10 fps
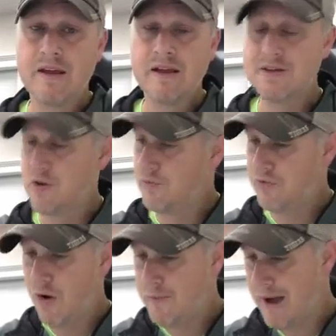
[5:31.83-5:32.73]
and don't
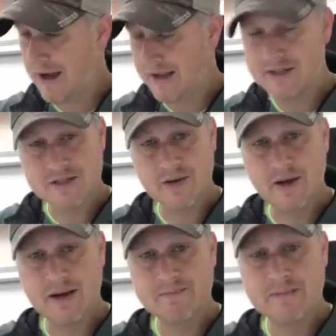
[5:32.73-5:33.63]
fall back into
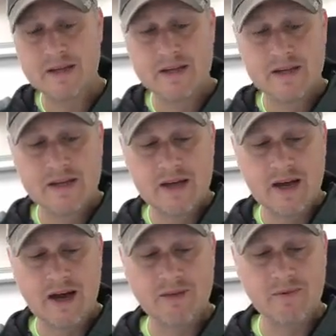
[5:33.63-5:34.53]
it.
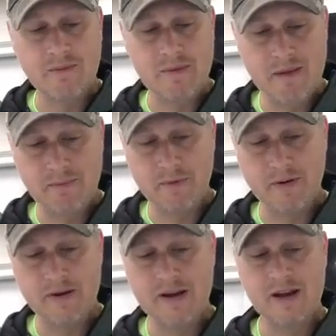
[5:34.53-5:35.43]
Uh,
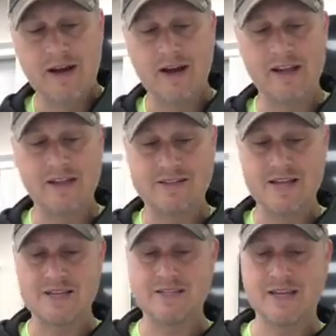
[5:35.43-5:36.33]
remember, uh, he
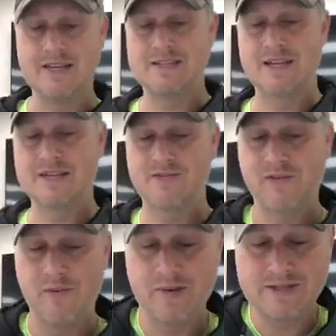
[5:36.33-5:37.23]
says, he says,
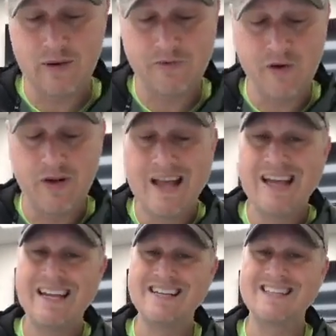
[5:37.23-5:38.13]
from whence thou art fallen.
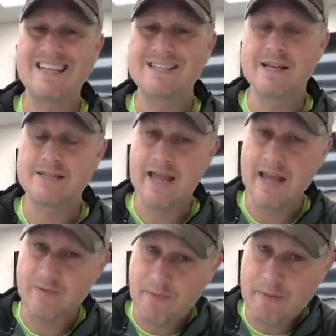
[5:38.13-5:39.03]
He then says,
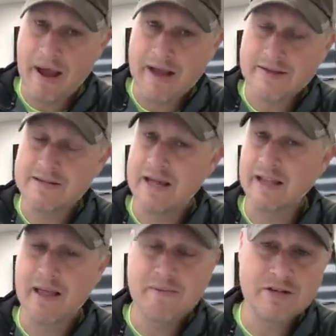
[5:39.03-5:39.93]
and repent.
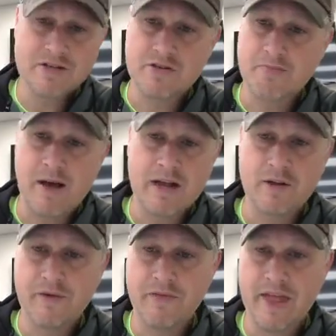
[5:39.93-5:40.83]
And let me just
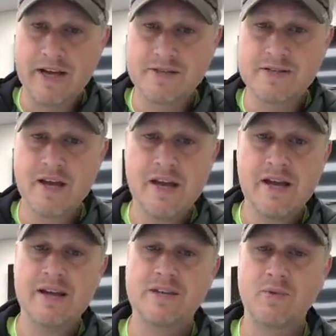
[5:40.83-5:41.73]
remind you of this
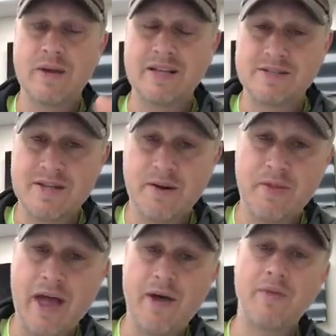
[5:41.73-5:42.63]
as we consider
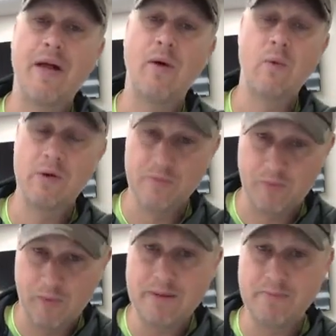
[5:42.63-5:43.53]
that, that word
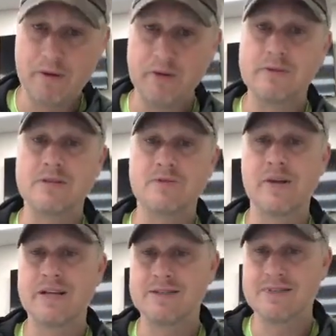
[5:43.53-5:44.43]
reboot, as
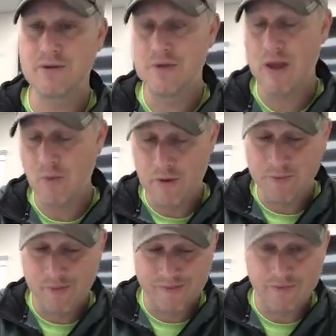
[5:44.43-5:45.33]
we consider that
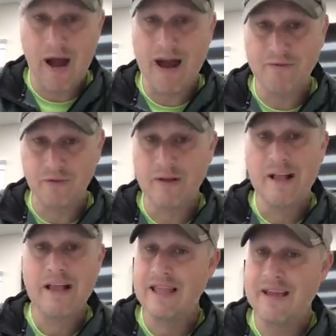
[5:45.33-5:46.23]
word revival,
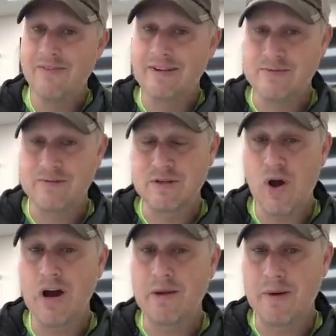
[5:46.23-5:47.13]
even as we
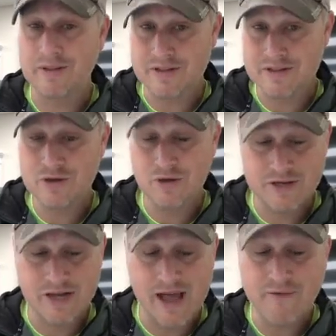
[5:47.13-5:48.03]
talk about the
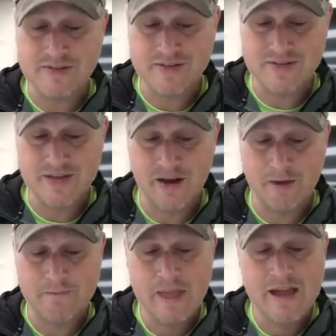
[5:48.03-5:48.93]
church at Ephesus
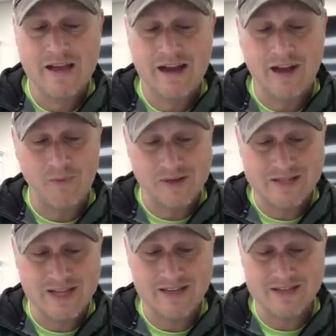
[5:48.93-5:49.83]
here, uh, we
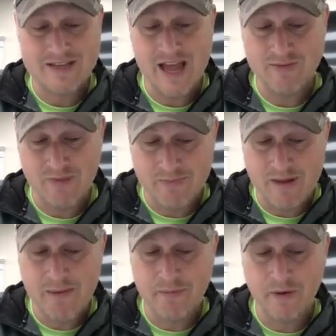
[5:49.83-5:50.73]
see this, hey,
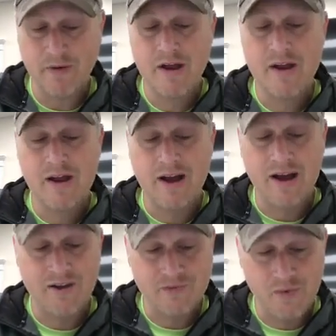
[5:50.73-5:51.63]
remember
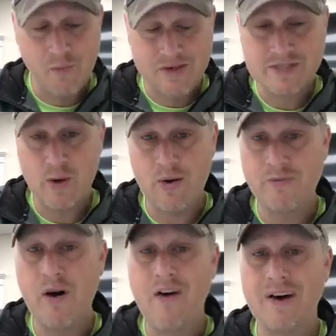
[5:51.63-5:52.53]
uh, from whence thou art
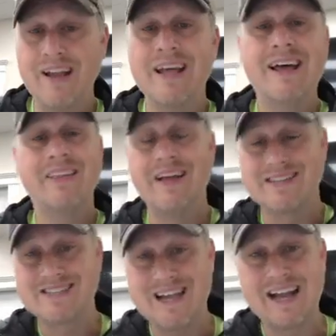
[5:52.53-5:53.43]
fallen,
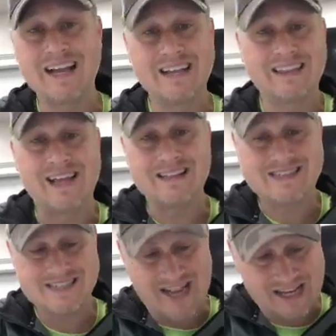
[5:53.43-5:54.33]
that second, that
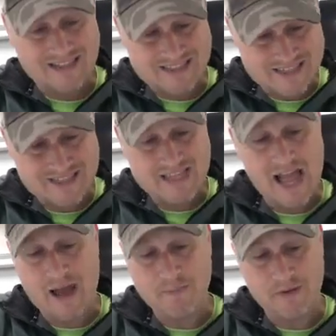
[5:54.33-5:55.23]
second
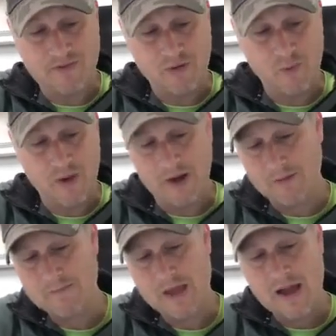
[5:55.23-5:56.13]
step, if you
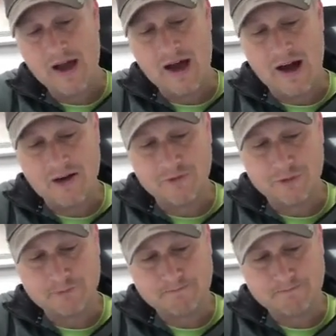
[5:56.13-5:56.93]
will, of,